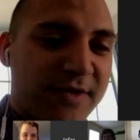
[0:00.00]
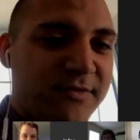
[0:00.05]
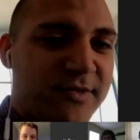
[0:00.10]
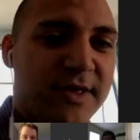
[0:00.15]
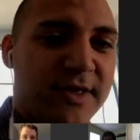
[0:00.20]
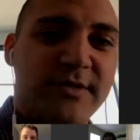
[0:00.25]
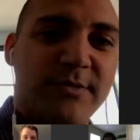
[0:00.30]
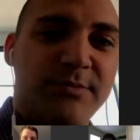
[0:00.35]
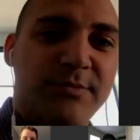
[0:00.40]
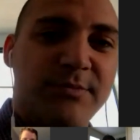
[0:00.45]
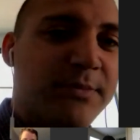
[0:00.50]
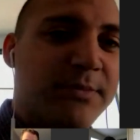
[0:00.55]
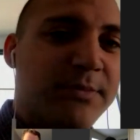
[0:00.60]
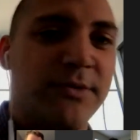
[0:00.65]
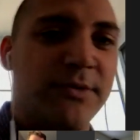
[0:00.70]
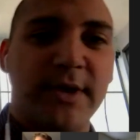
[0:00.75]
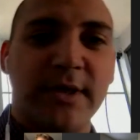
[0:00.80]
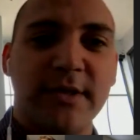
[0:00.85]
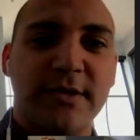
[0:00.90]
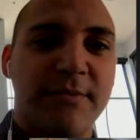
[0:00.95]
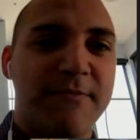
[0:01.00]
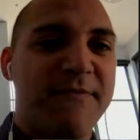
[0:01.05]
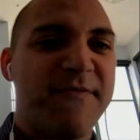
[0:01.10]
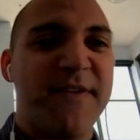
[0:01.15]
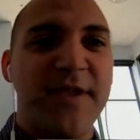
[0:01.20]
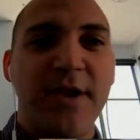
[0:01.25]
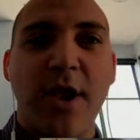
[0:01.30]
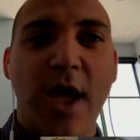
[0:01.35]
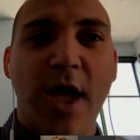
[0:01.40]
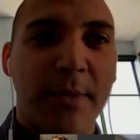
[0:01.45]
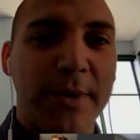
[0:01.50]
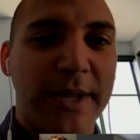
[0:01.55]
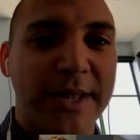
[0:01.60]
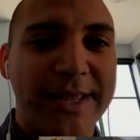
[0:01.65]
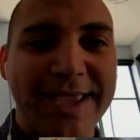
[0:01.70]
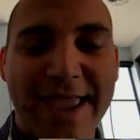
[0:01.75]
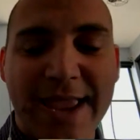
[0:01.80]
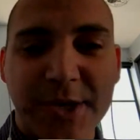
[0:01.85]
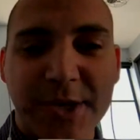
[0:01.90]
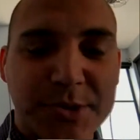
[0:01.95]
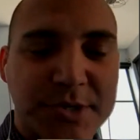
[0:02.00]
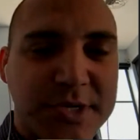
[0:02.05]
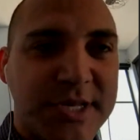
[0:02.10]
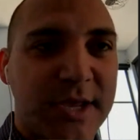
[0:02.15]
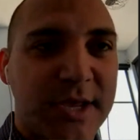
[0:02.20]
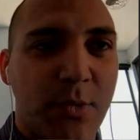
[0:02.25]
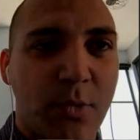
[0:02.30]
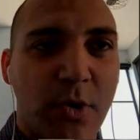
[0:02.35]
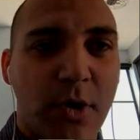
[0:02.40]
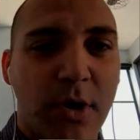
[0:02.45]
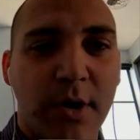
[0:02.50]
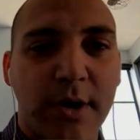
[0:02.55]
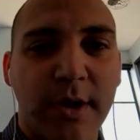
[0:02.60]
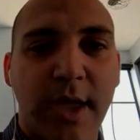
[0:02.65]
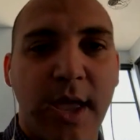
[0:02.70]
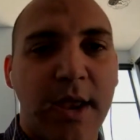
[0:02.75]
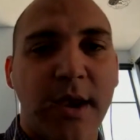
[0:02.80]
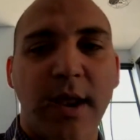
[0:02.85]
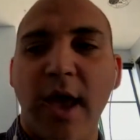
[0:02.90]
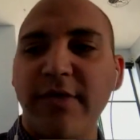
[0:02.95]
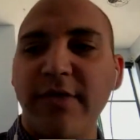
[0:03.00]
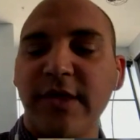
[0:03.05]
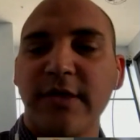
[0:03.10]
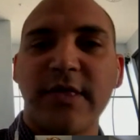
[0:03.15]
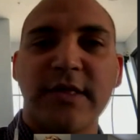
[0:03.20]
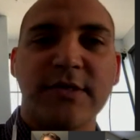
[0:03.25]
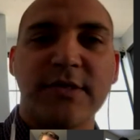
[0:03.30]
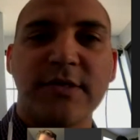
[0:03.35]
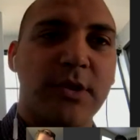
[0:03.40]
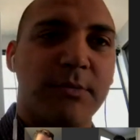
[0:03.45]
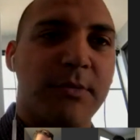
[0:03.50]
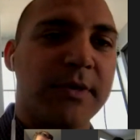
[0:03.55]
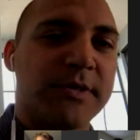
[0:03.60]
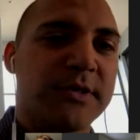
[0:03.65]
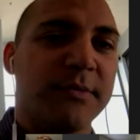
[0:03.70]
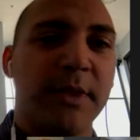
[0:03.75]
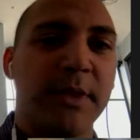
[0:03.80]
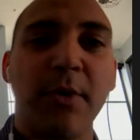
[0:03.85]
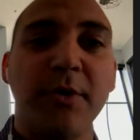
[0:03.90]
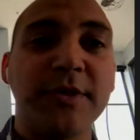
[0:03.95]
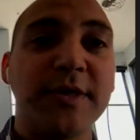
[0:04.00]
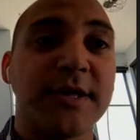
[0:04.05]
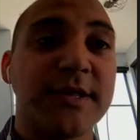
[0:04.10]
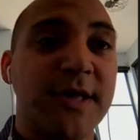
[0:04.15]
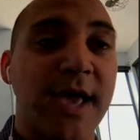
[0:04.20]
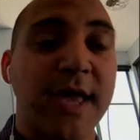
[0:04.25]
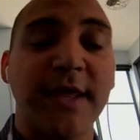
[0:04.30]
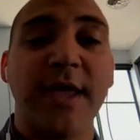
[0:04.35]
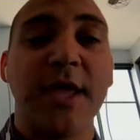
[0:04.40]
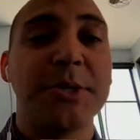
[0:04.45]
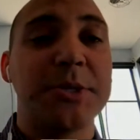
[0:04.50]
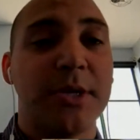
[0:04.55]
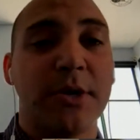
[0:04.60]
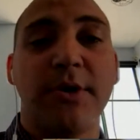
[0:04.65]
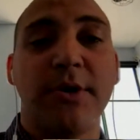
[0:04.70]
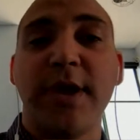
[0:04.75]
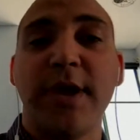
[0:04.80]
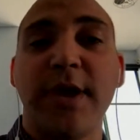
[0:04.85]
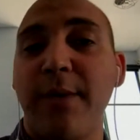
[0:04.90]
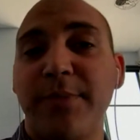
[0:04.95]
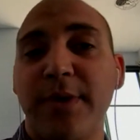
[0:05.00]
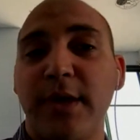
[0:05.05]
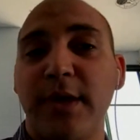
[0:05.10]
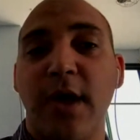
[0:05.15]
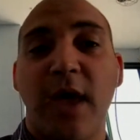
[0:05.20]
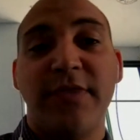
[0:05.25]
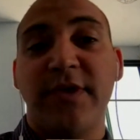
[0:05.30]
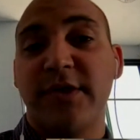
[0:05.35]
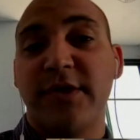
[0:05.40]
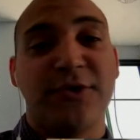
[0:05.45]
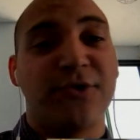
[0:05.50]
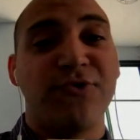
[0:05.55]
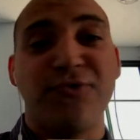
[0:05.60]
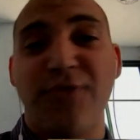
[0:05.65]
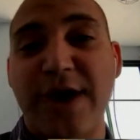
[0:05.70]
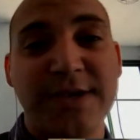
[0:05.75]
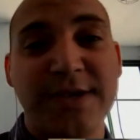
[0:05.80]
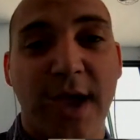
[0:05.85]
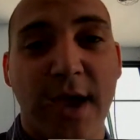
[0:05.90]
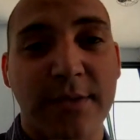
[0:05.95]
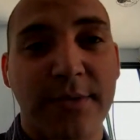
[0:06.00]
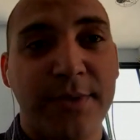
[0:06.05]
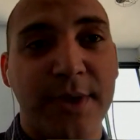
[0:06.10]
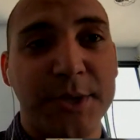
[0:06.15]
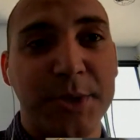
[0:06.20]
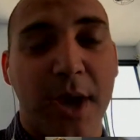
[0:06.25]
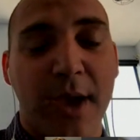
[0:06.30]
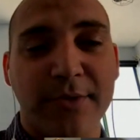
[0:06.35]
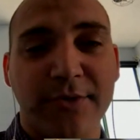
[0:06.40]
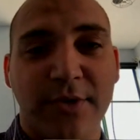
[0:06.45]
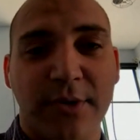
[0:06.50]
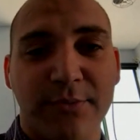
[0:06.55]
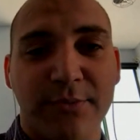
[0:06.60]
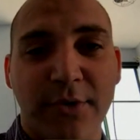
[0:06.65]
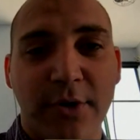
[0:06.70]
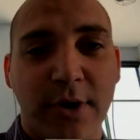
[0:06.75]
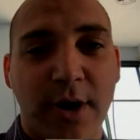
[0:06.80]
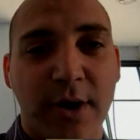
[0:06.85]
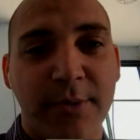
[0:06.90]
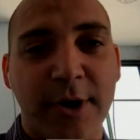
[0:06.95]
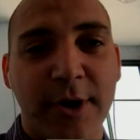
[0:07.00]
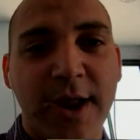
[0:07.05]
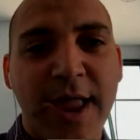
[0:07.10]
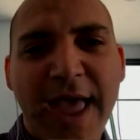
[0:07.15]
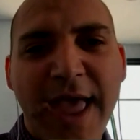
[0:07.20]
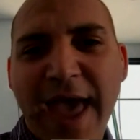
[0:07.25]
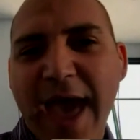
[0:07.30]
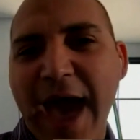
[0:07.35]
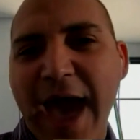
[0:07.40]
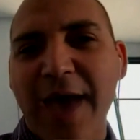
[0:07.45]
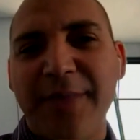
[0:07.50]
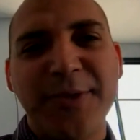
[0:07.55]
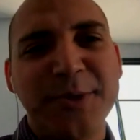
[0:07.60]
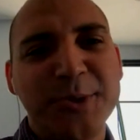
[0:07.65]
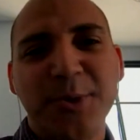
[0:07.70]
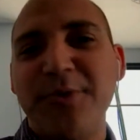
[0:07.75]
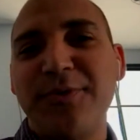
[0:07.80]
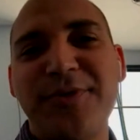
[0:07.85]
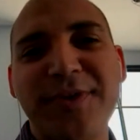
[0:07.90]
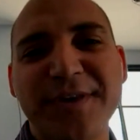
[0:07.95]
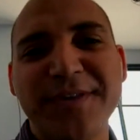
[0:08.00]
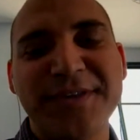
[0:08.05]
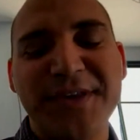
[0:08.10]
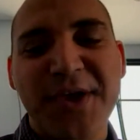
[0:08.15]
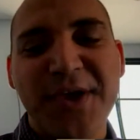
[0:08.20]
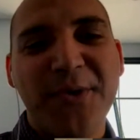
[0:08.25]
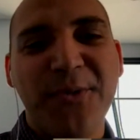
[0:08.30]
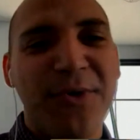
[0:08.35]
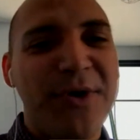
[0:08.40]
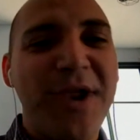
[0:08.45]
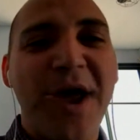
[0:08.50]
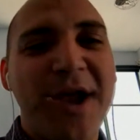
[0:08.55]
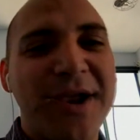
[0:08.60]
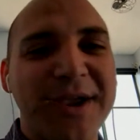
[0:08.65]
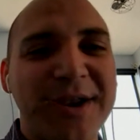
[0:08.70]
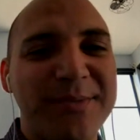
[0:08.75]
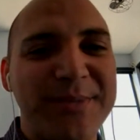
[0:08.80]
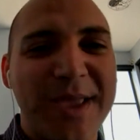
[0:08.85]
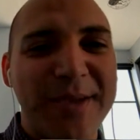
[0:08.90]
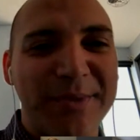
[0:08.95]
definitely some people doing some phenomenally interesting work, and I think that's some of the most exciting engineering happening. I think it's a great time to be a JavaScript programmer. And the truth is, we're not going to